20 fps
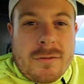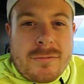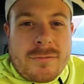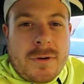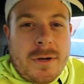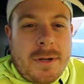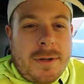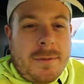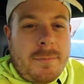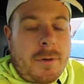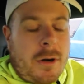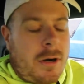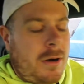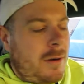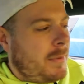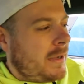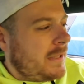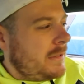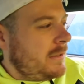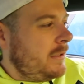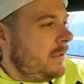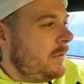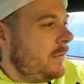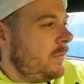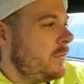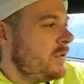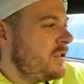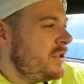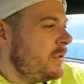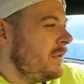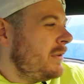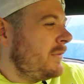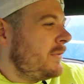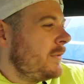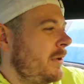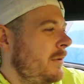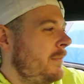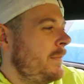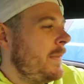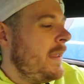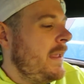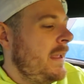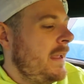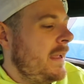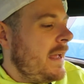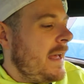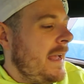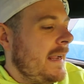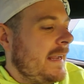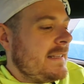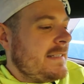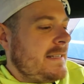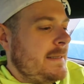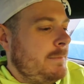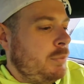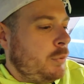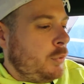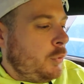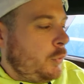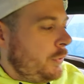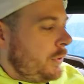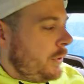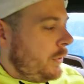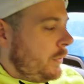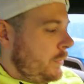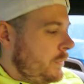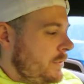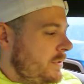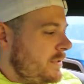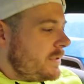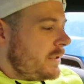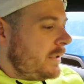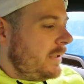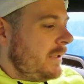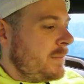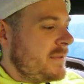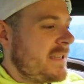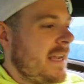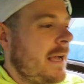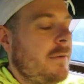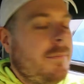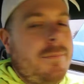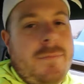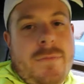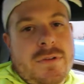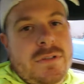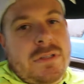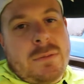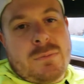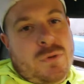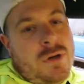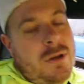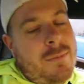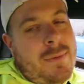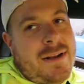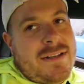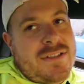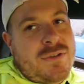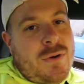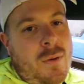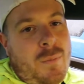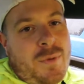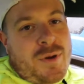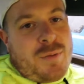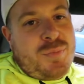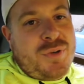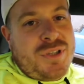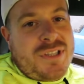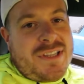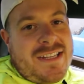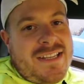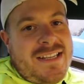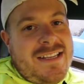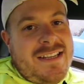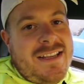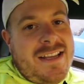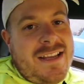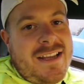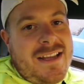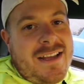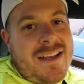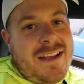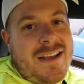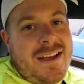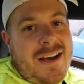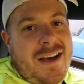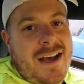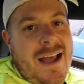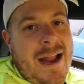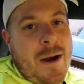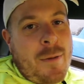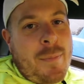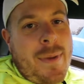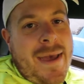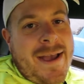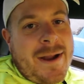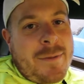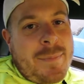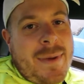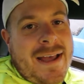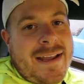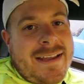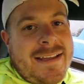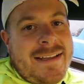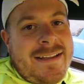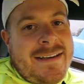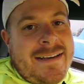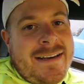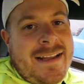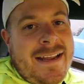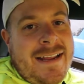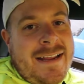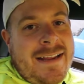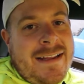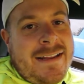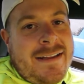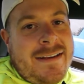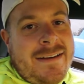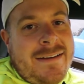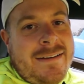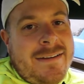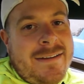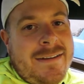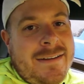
from, or I bought the steering wheel from, I guess he pulled those clips out. Those clips weren't in mine. So I went to put the airbag back in, and